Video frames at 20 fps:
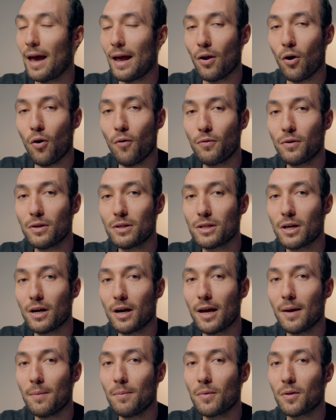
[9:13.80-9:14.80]
And
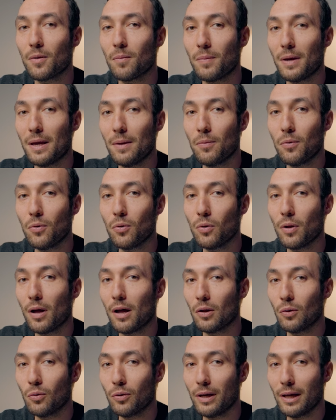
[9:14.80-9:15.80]
oftentimes people
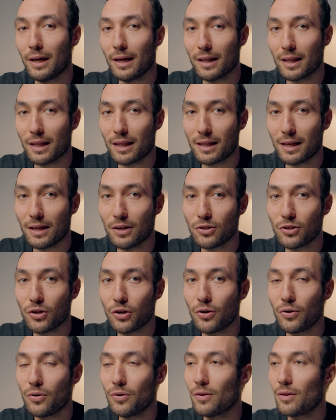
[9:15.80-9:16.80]
are looking at the skin
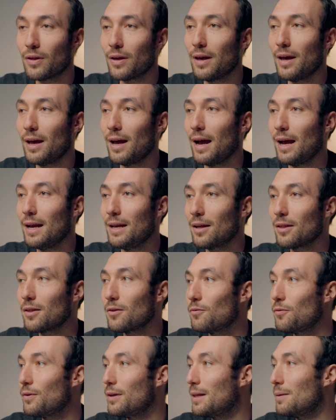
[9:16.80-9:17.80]
tones. It
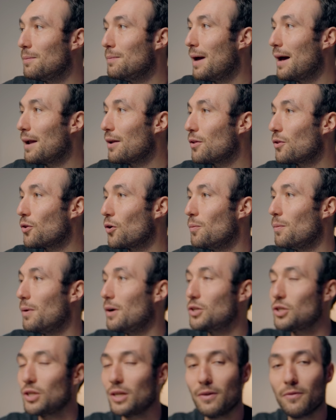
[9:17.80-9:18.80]
doesn't really matter so
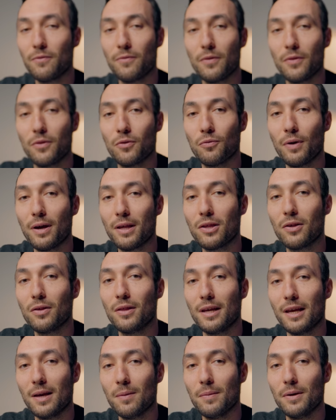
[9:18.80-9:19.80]
much if the rest of
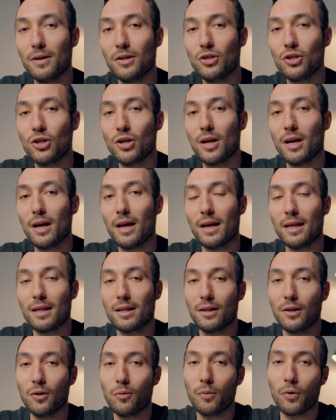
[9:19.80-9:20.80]
the image is a
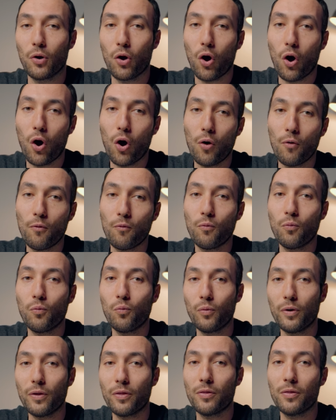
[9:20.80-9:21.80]
little bit off
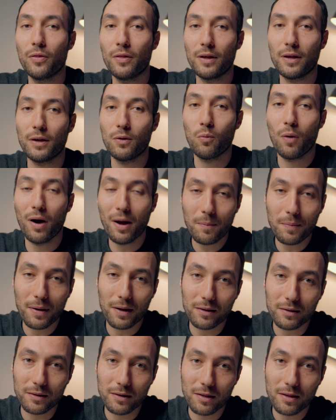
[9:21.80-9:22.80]
with the white
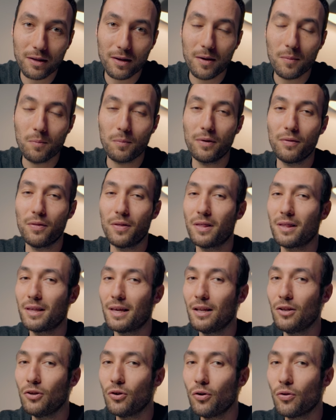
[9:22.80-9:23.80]
balance, but if the
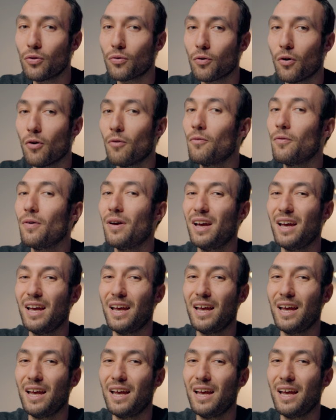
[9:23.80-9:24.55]
skin tones are off,